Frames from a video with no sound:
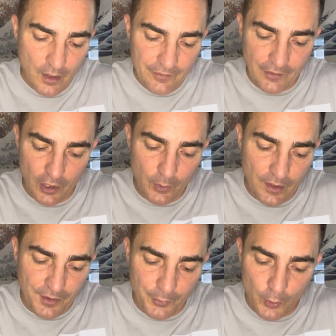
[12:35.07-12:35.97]

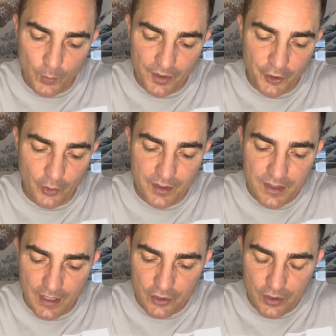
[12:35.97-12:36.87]
following through with your
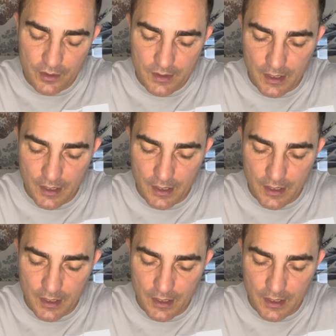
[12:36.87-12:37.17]
intentions,